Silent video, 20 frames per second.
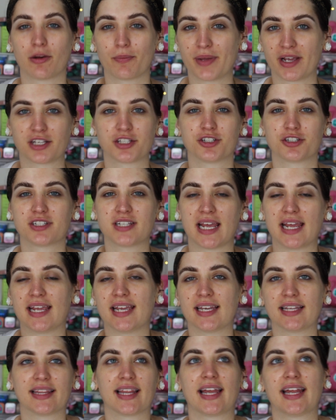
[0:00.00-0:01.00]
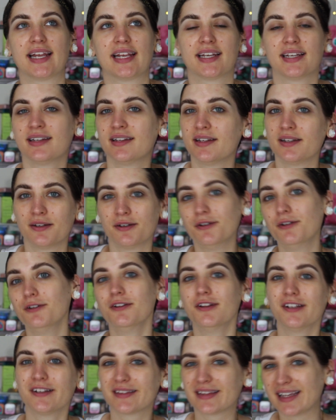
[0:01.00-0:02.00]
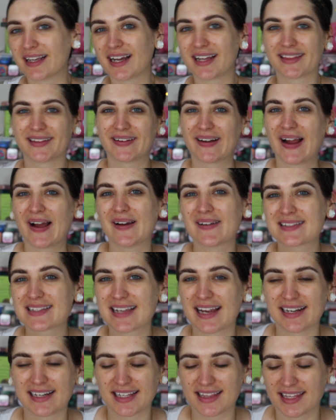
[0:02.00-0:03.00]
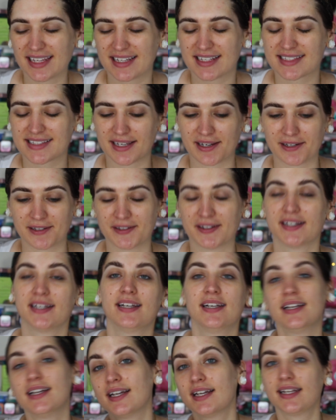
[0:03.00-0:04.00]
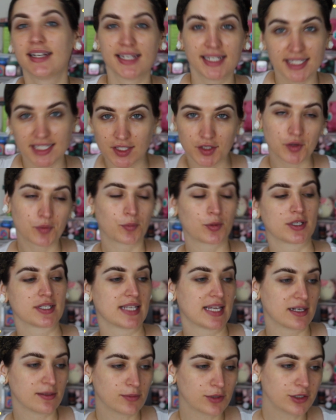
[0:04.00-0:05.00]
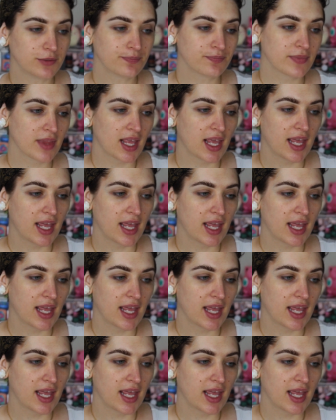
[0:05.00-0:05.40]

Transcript: our picture taken like, ooh, look, they got their house kind of thing. So need to look presentable.